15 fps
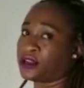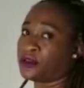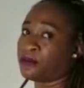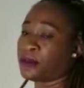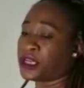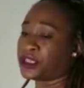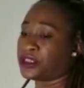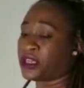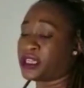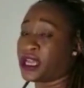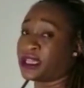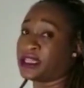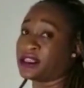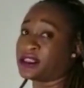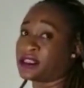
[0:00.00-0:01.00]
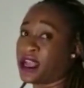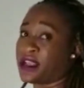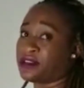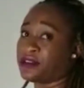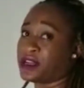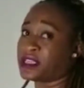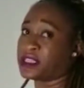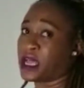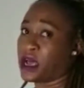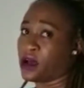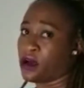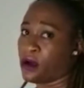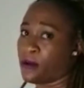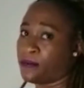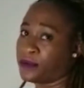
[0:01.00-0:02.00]
Make sure that the side rails are
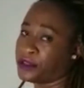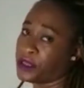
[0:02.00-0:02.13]
up.